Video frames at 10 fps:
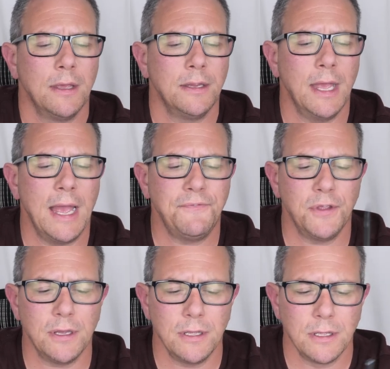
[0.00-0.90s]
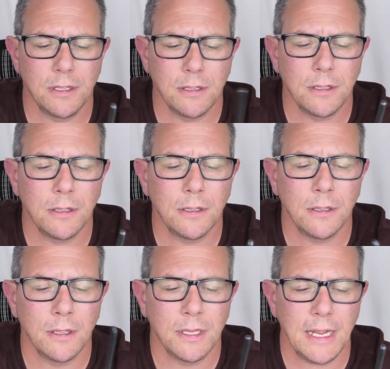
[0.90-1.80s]
you have to
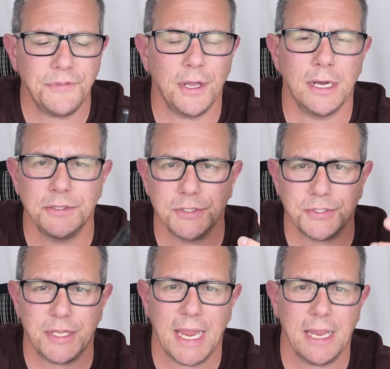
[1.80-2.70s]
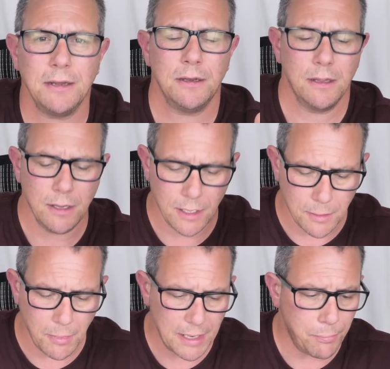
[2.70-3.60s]
you have to understand
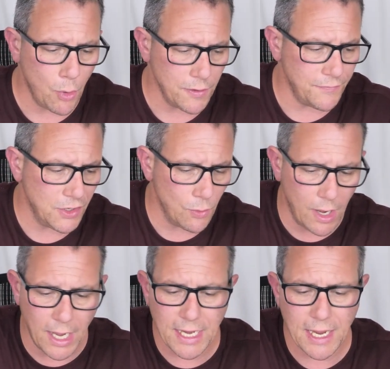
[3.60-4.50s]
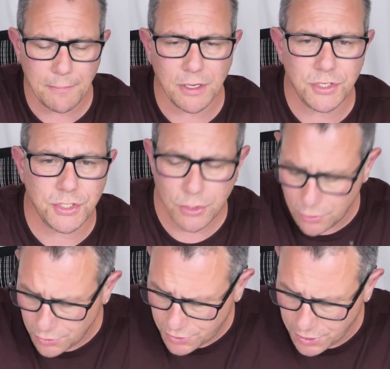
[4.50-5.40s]
my point of view. I am a
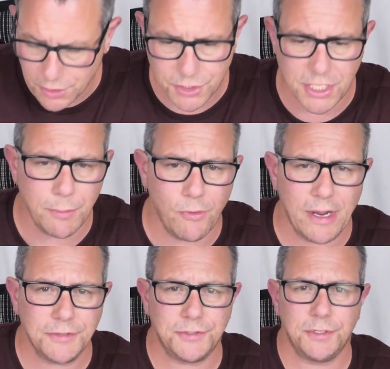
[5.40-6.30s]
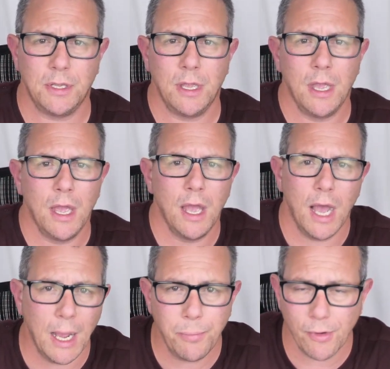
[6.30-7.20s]
huge GMRS
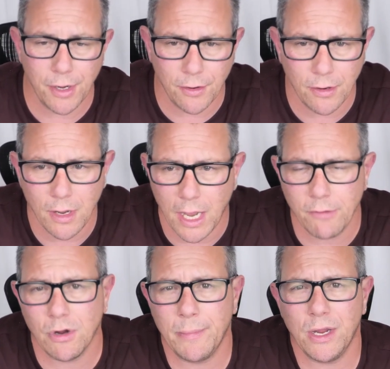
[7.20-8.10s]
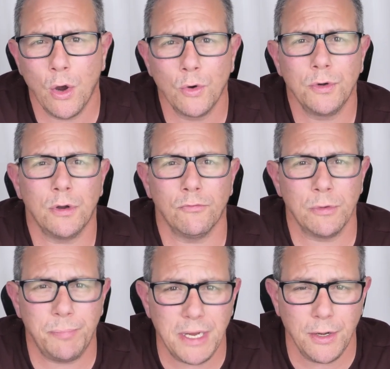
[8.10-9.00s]
operator. I run my own
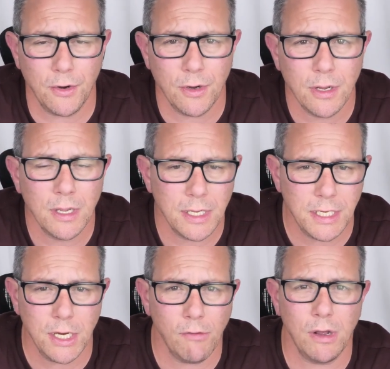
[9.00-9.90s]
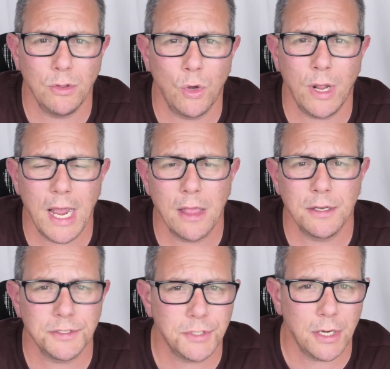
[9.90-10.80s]
repeater here on Long
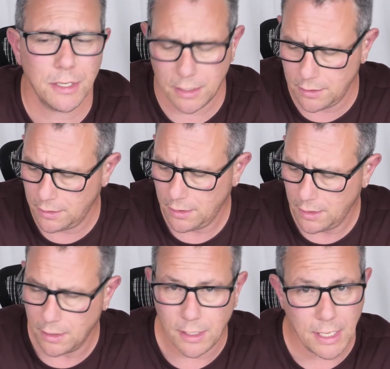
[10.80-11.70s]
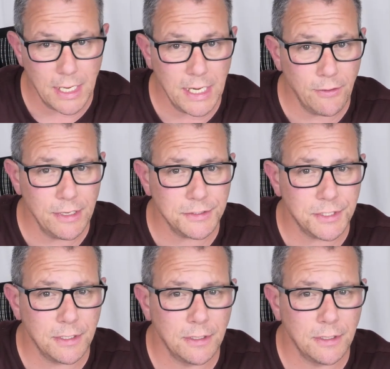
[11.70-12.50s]
Island. It's on, and here it is.